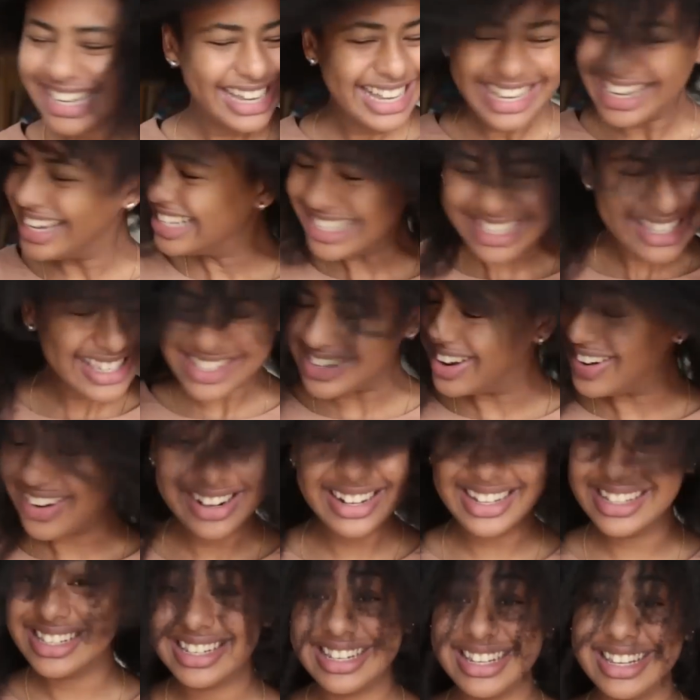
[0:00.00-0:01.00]
It's
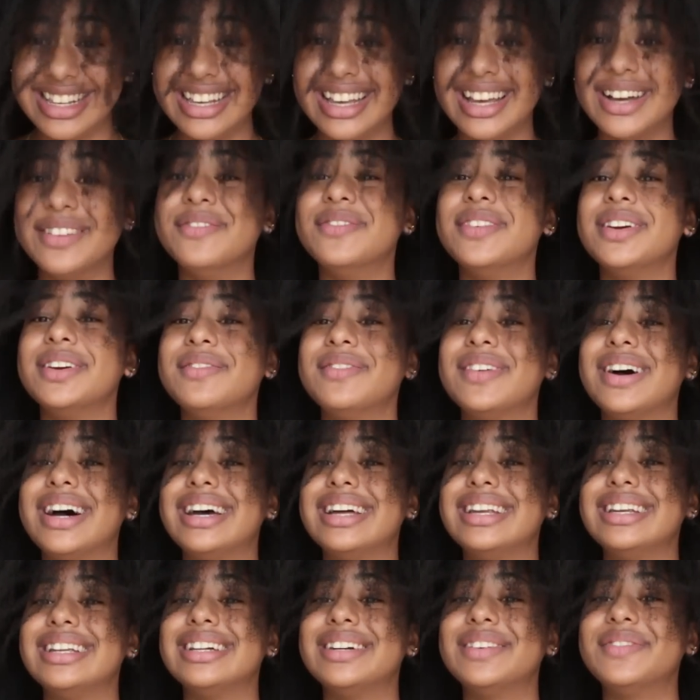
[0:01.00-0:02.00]
honestly a bit
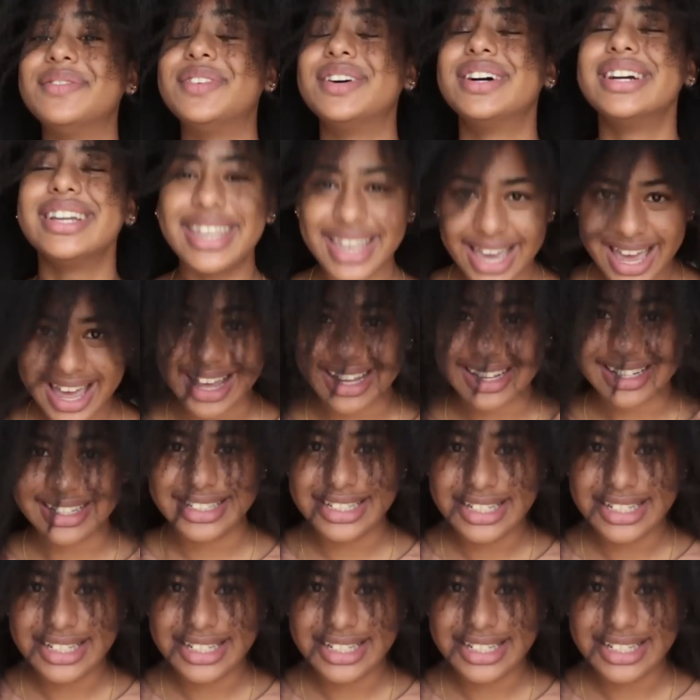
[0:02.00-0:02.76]
mad, but yeah.